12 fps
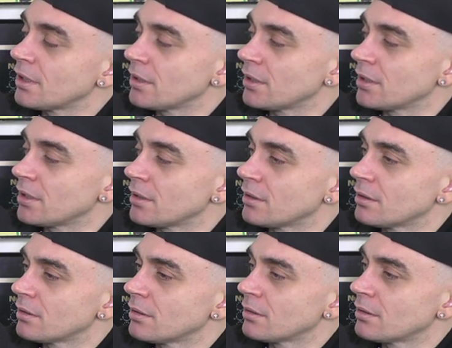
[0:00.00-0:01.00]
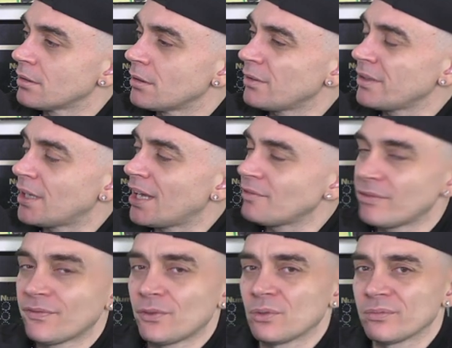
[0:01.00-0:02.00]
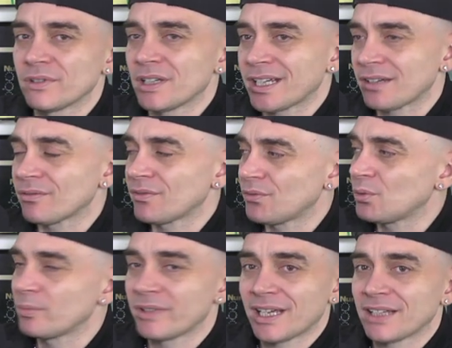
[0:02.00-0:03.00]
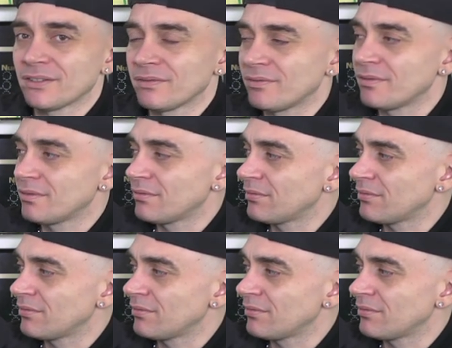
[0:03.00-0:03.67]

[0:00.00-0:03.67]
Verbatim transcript: Yeah, yeah, yeah. Oh yeah, and reformed, like reformed as of